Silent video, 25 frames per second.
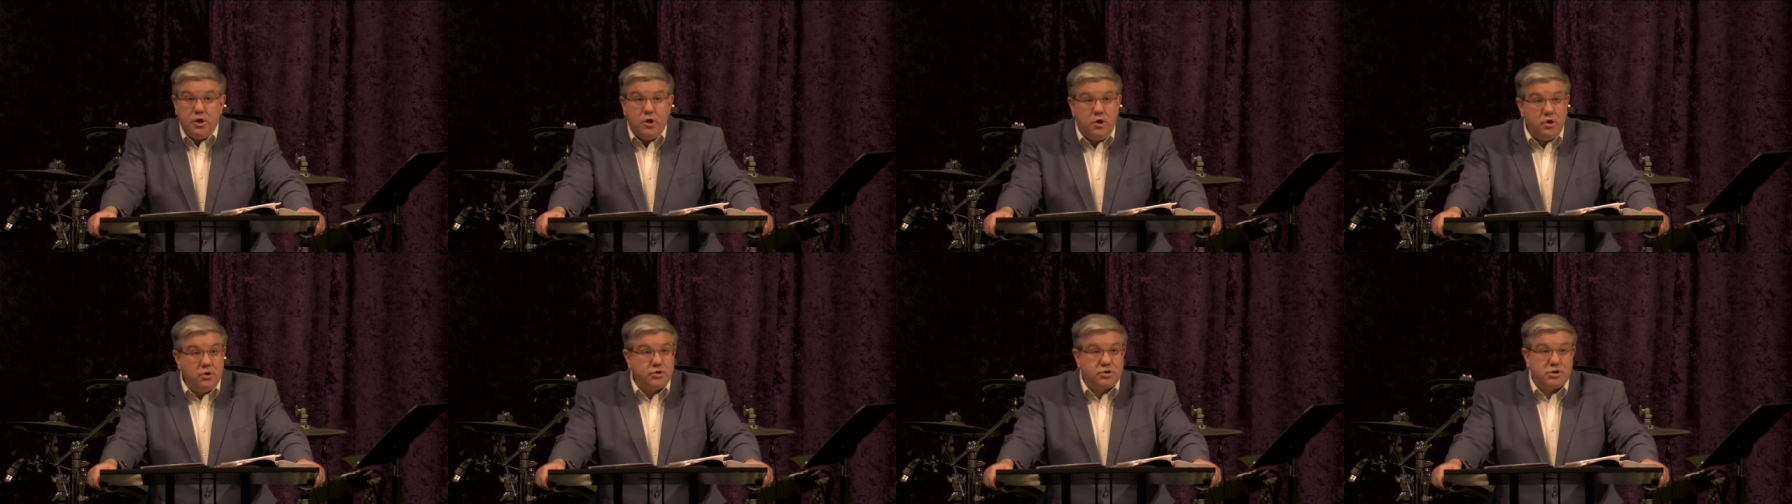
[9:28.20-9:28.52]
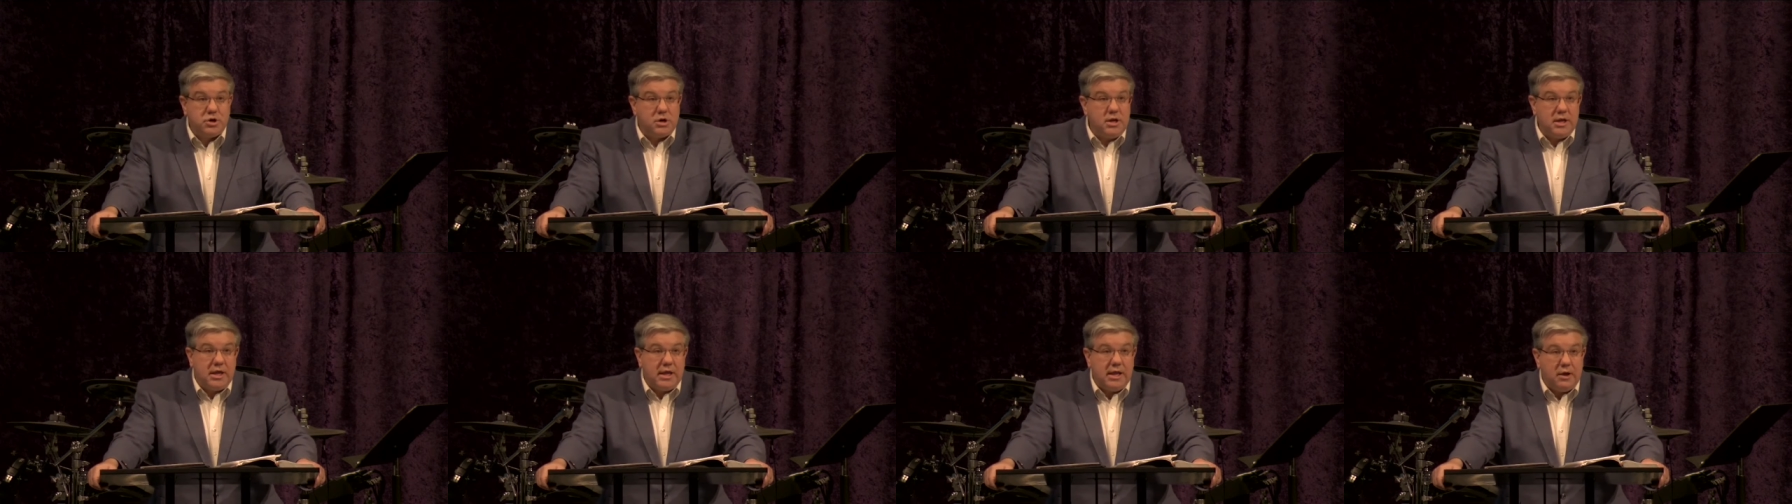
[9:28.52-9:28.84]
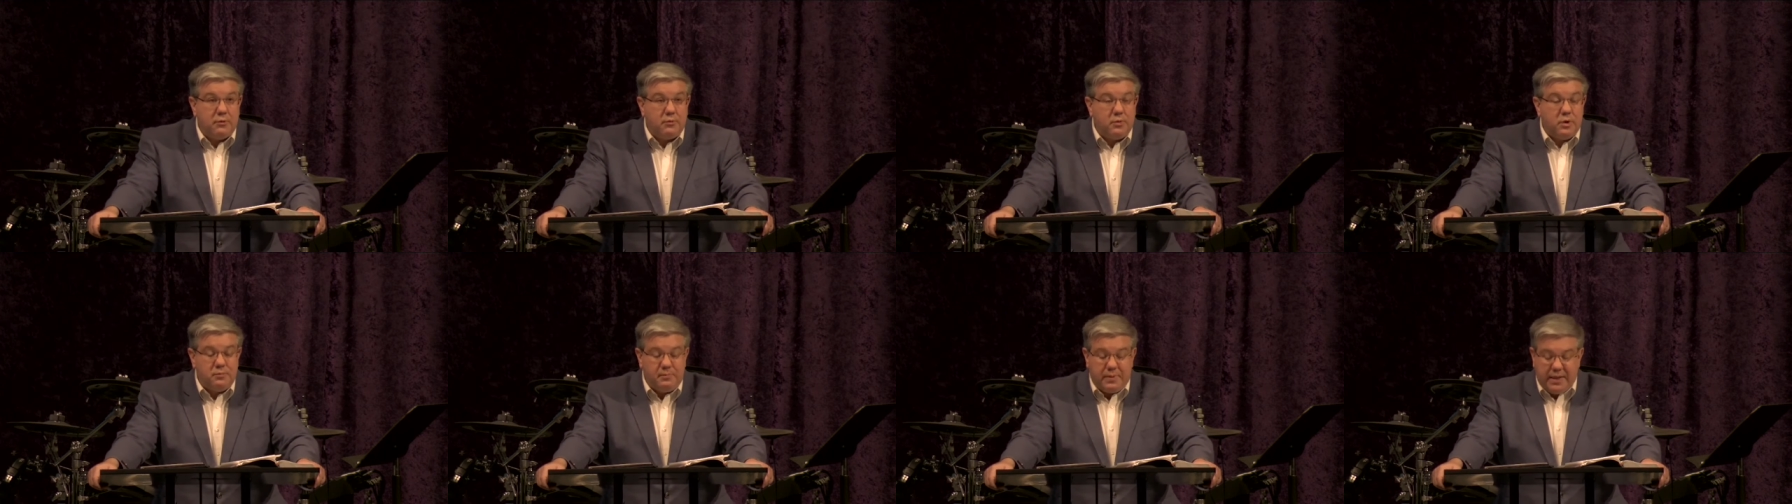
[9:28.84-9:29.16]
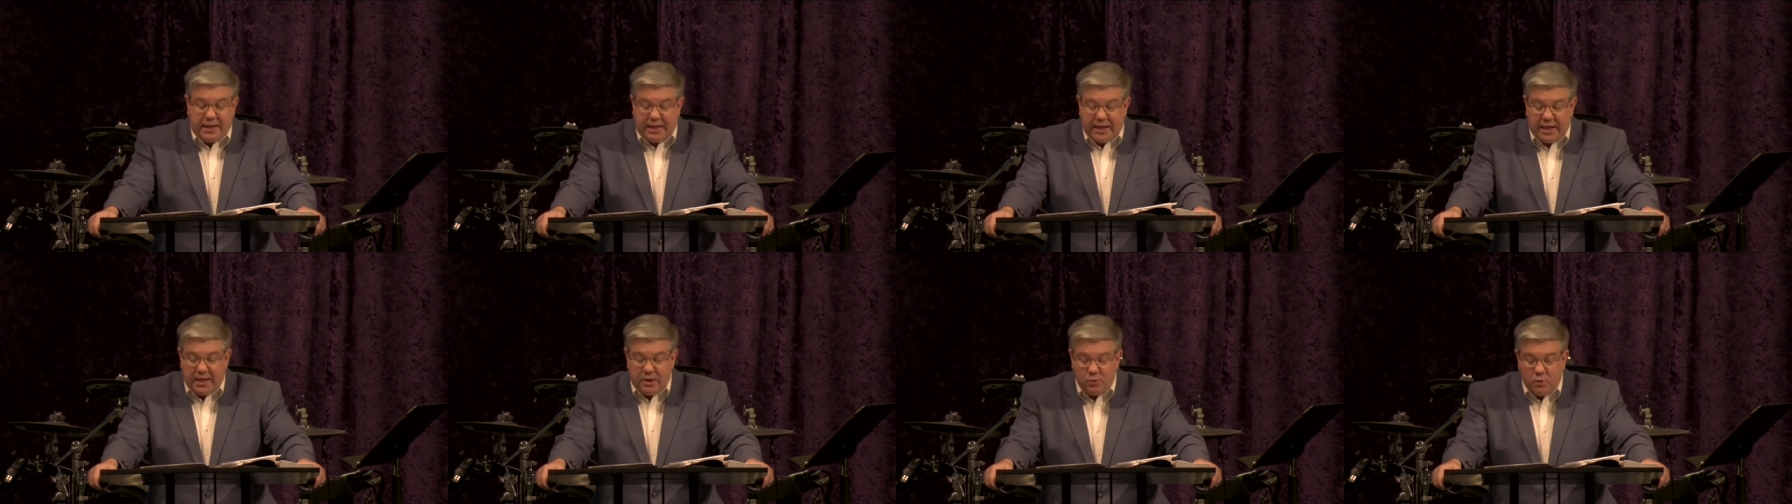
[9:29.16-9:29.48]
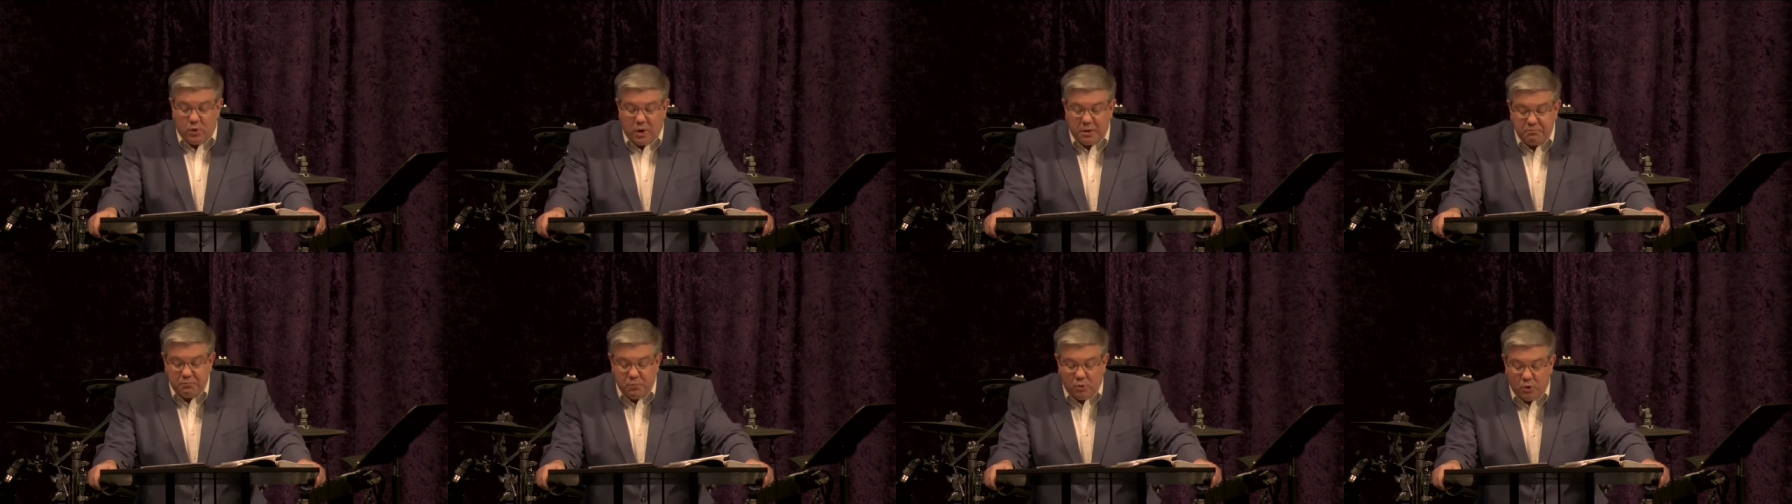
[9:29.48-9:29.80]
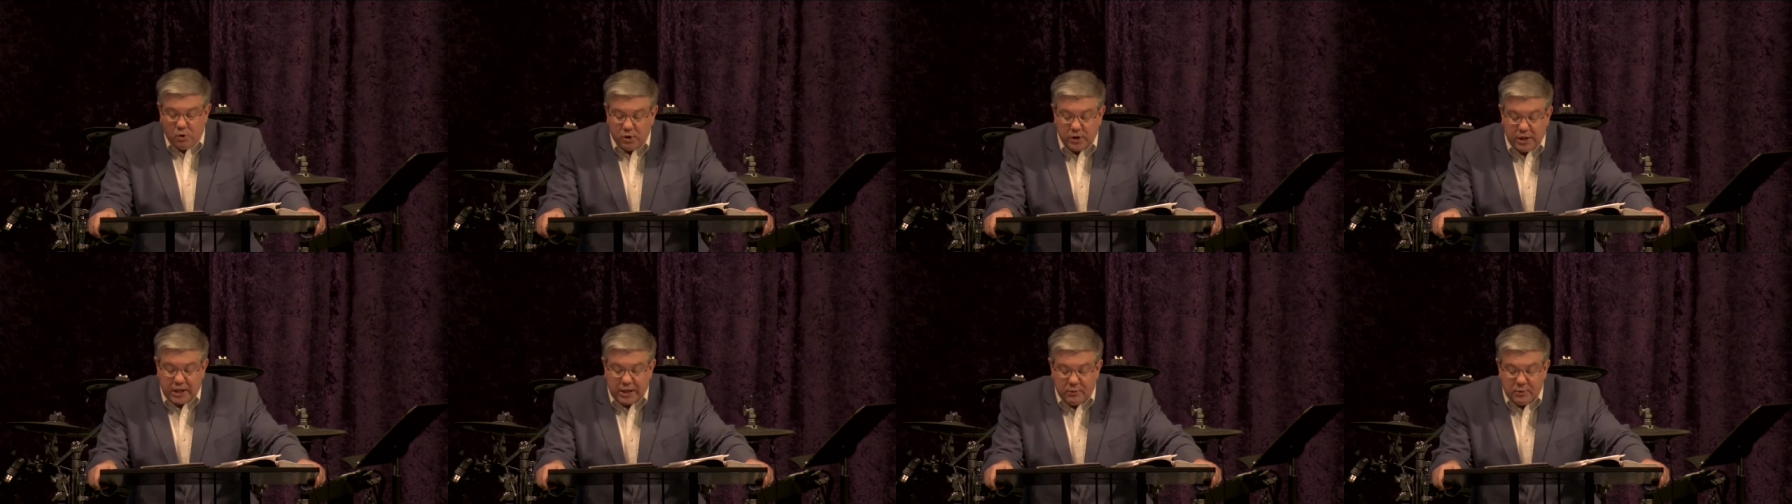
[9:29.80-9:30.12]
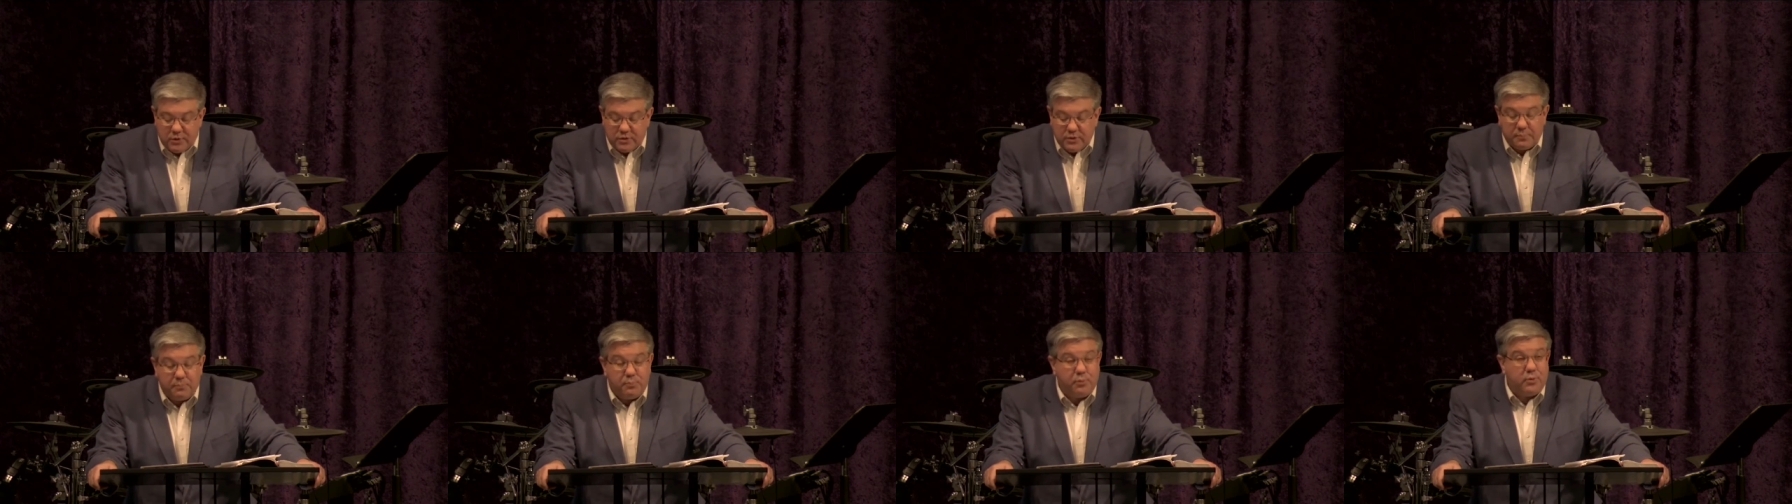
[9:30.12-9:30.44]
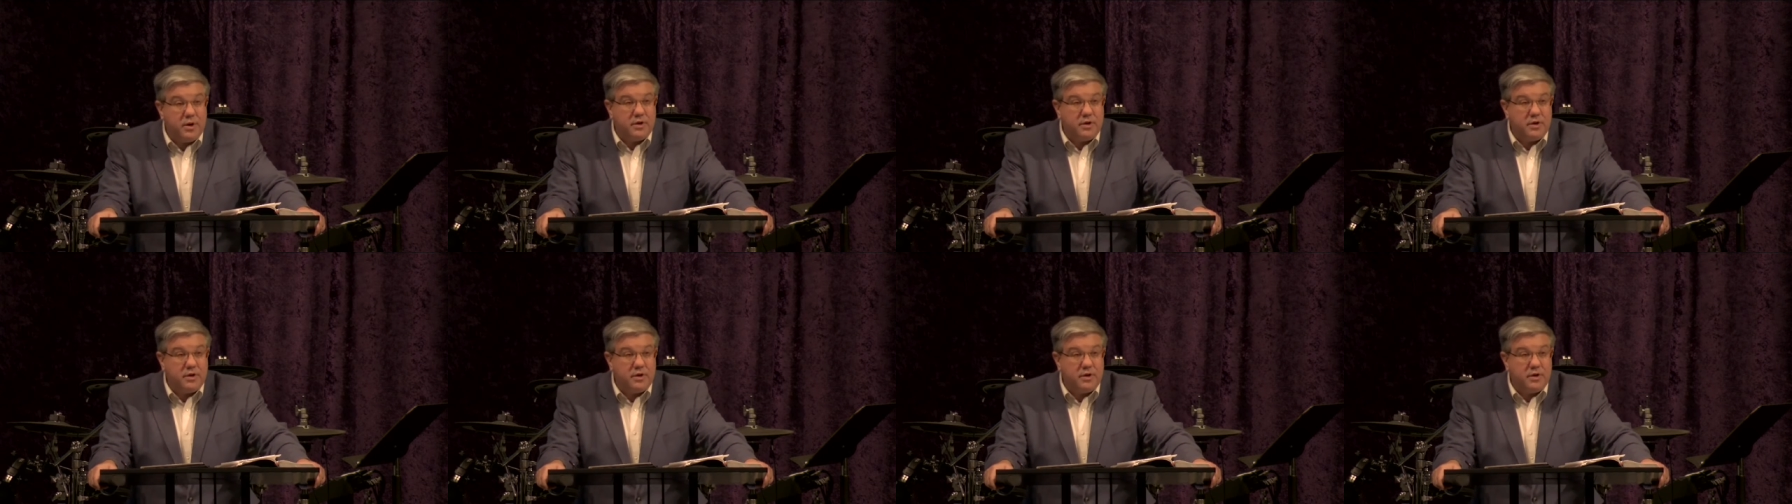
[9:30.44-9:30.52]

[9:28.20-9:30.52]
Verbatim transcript: Usually it would begin one morning when the